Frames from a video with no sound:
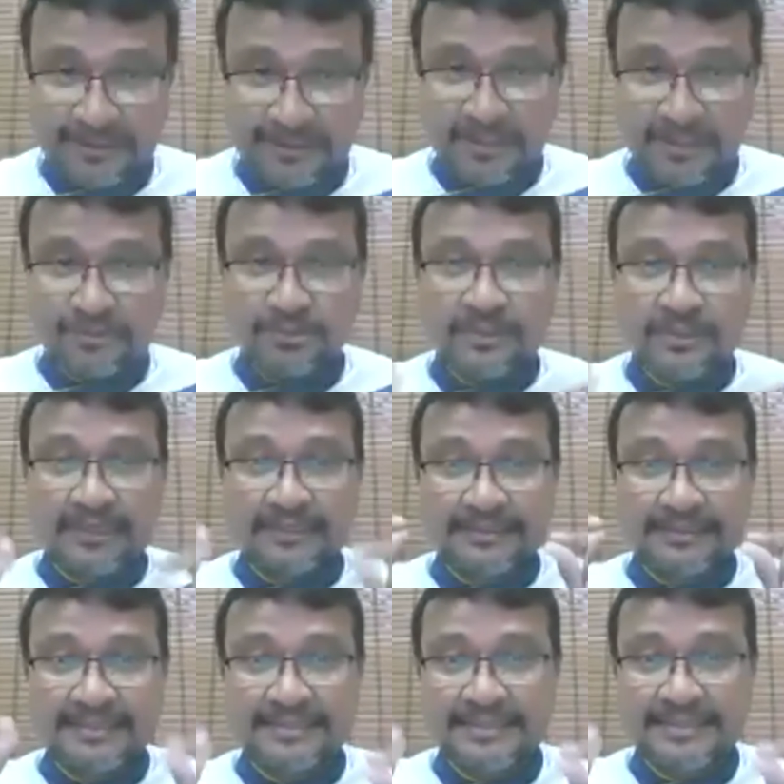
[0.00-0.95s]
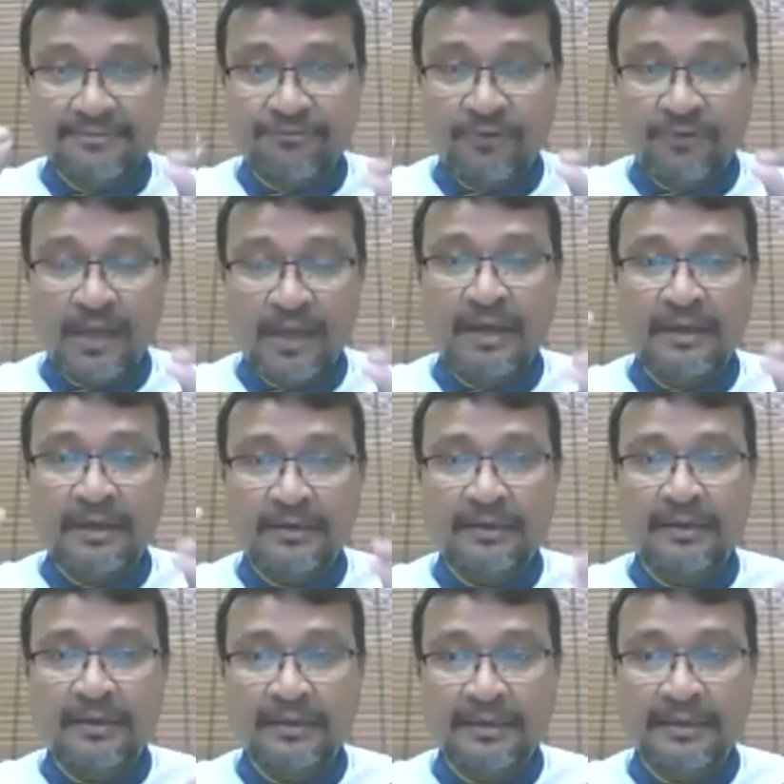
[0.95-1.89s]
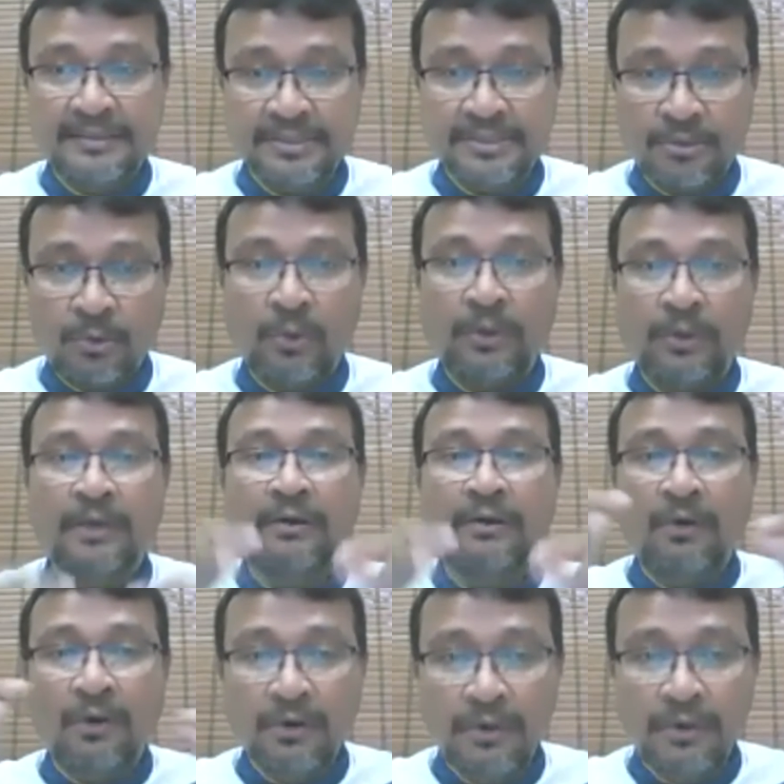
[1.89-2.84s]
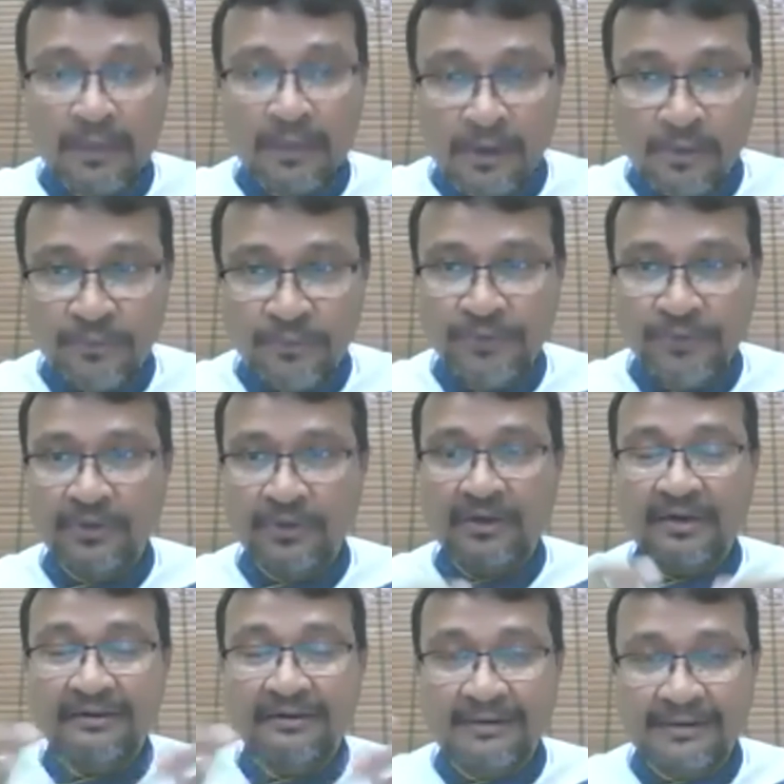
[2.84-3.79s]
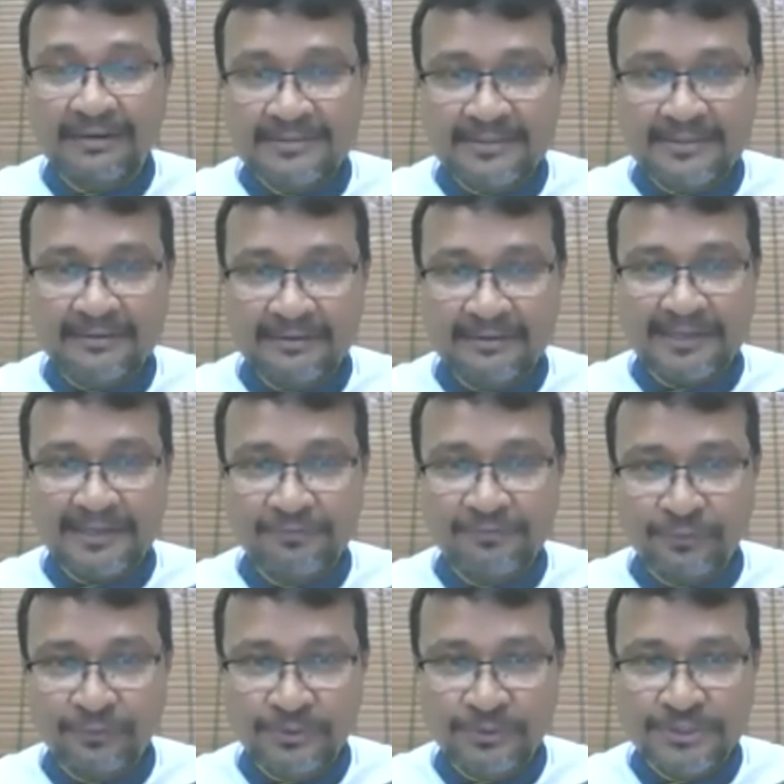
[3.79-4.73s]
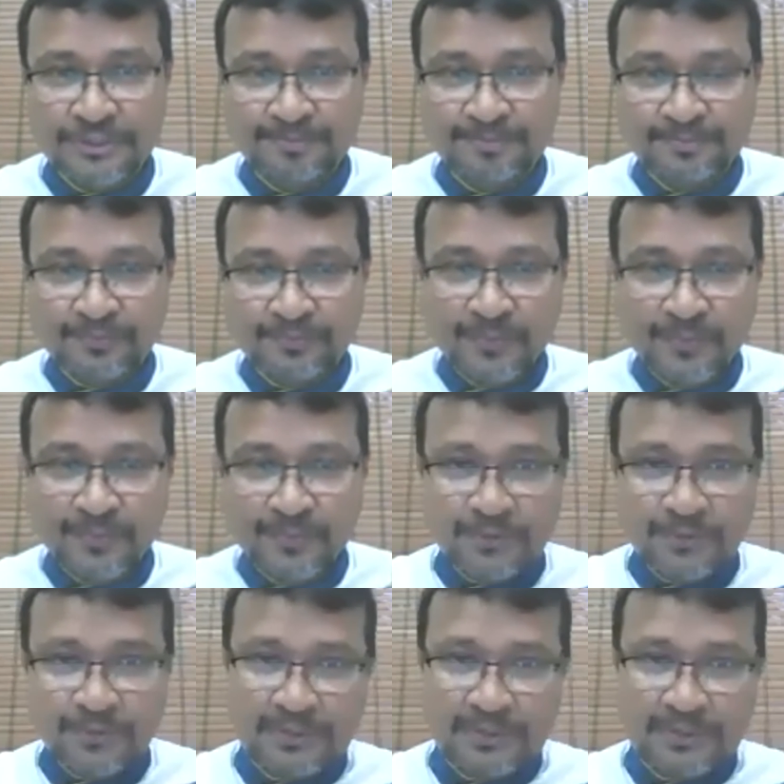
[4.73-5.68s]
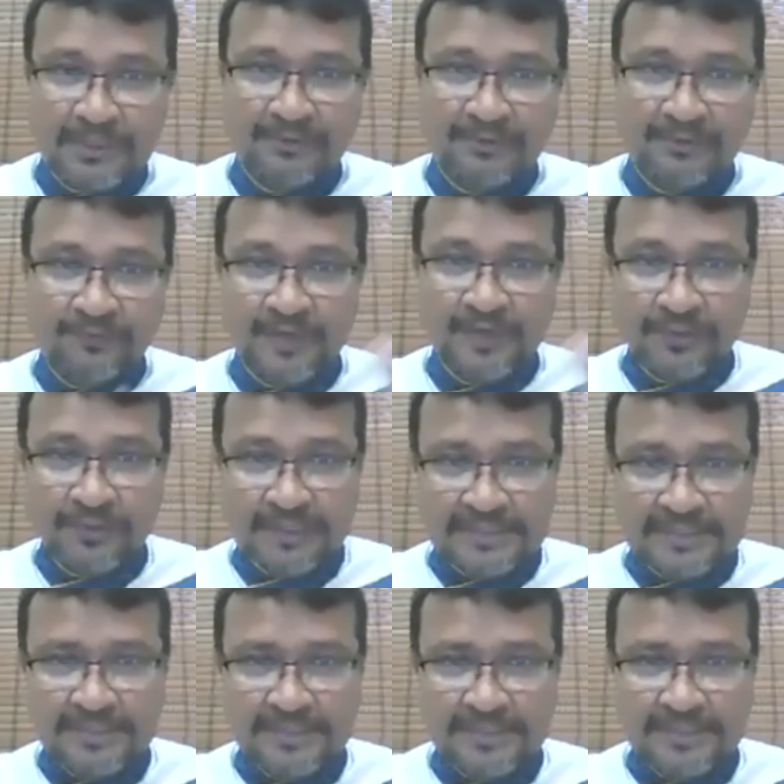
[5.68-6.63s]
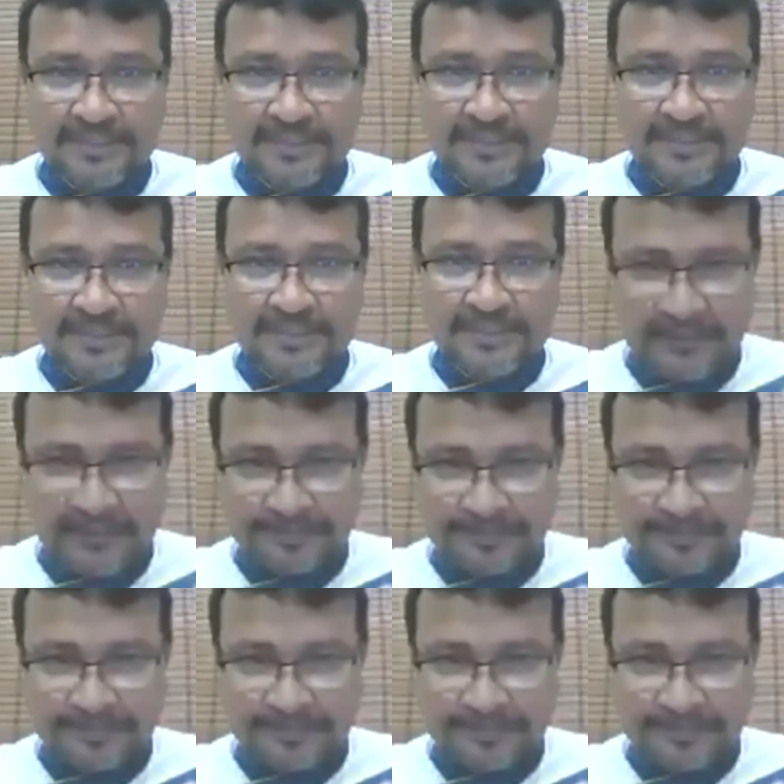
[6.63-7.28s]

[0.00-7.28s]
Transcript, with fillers: so that this flour is coated all around your nuts and dry fruits so that when your recipe is done